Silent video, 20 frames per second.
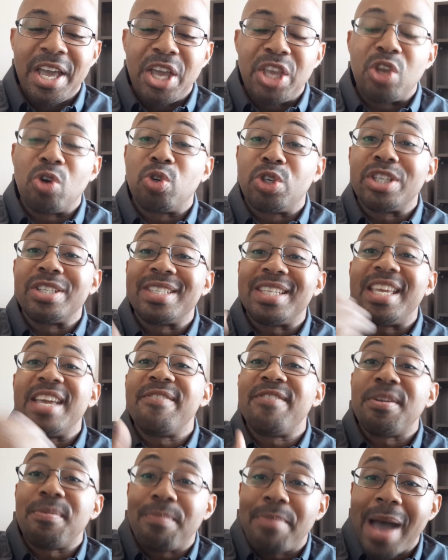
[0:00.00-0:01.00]
you'll just
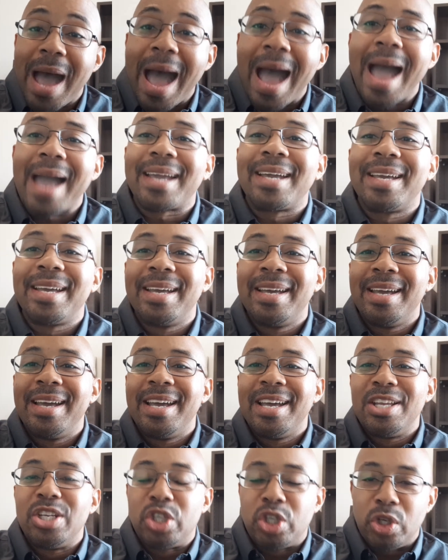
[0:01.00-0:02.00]
give it back
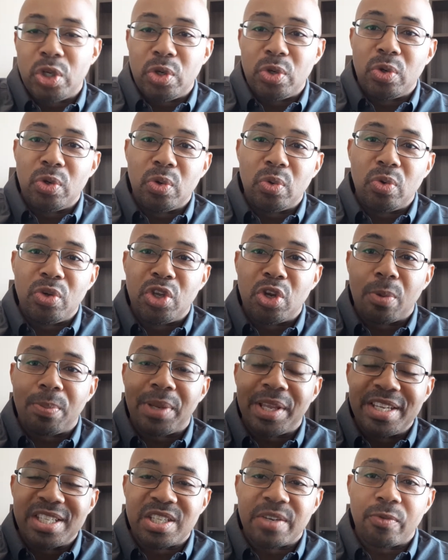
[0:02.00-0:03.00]
to your
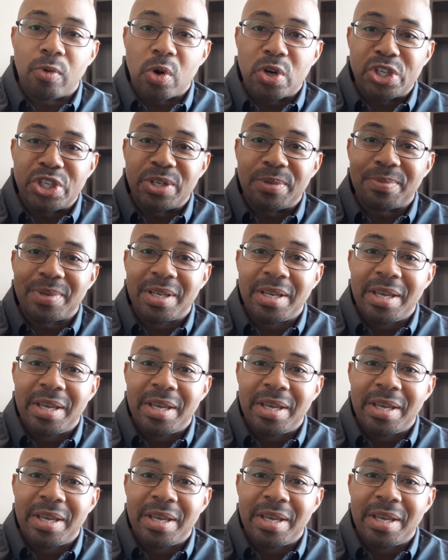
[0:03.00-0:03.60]
place of worship.